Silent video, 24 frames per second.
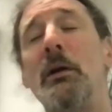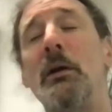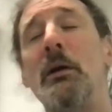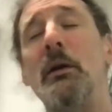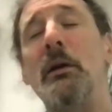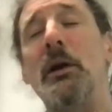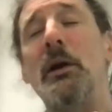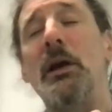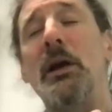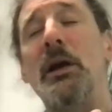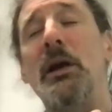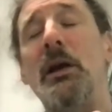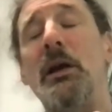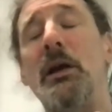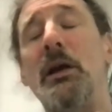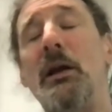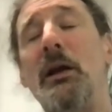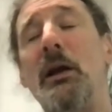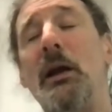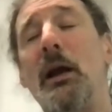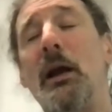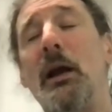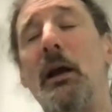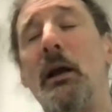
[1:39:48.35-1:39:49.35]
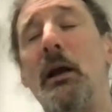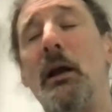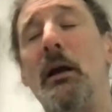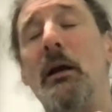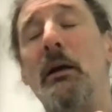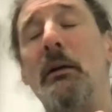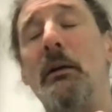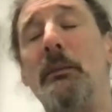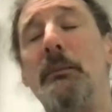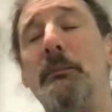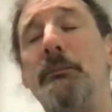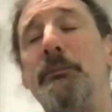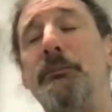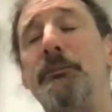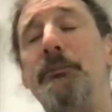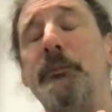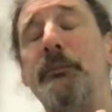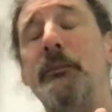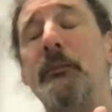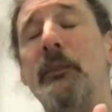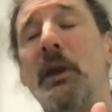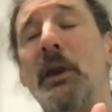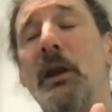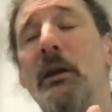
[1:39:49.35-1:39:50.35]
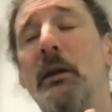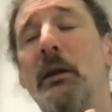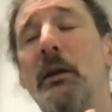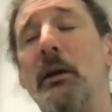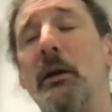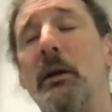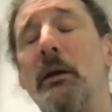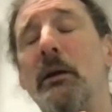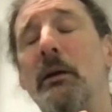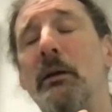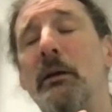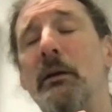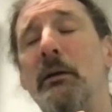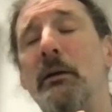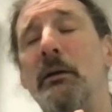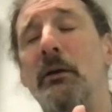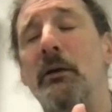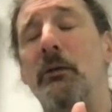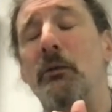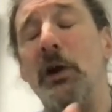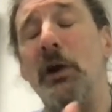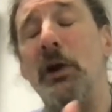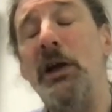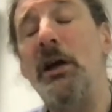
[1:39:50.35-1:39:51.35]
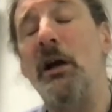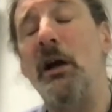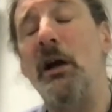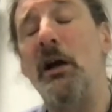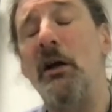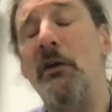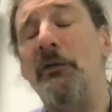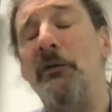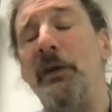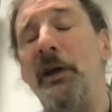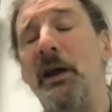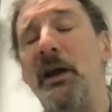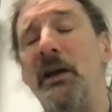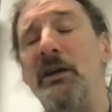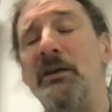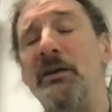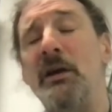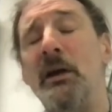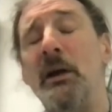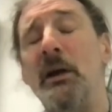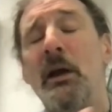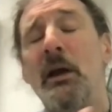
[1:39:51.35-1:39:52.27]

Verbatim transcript: the, um, the, the recall phase.